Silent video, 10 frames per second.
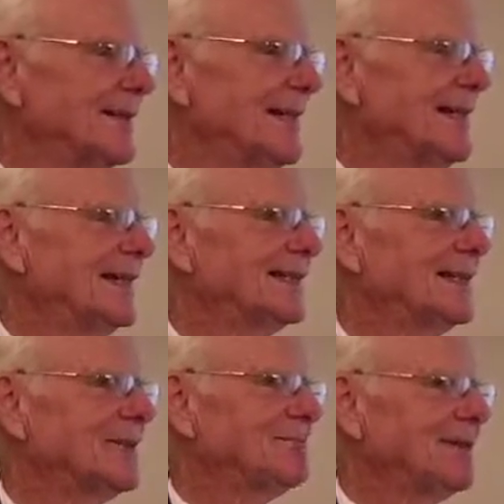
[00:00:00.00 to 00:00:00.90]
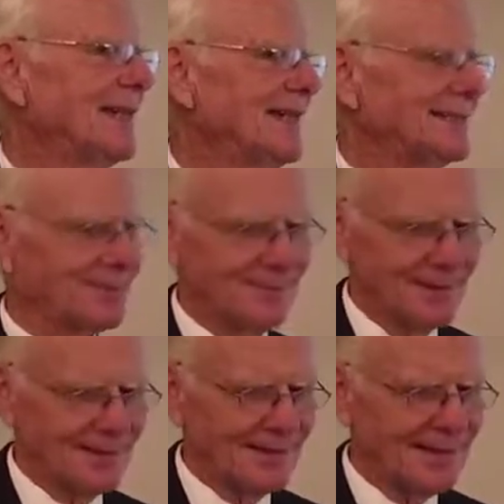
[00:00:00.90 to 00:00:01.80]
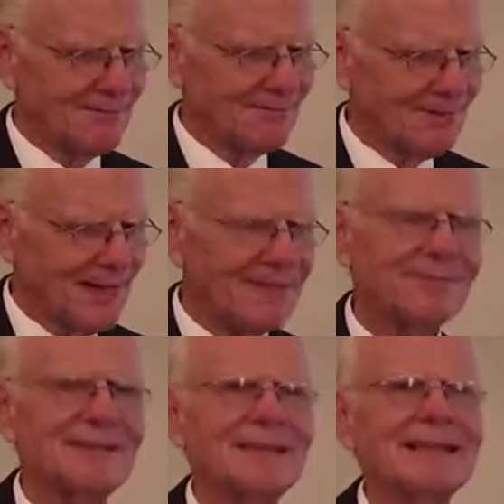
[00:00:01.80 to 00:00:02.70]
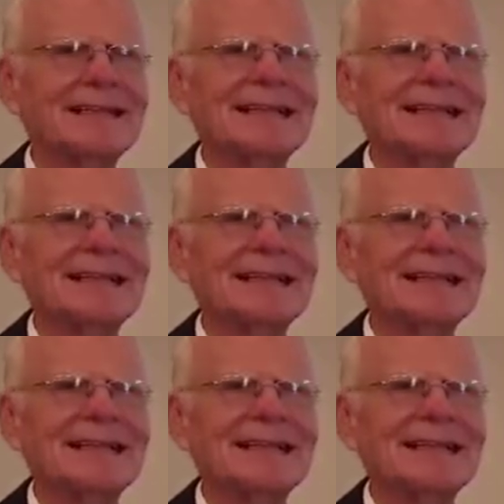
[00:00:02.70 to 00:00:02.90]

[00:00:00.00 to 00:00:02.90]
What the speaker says: it gets to the place where our favorite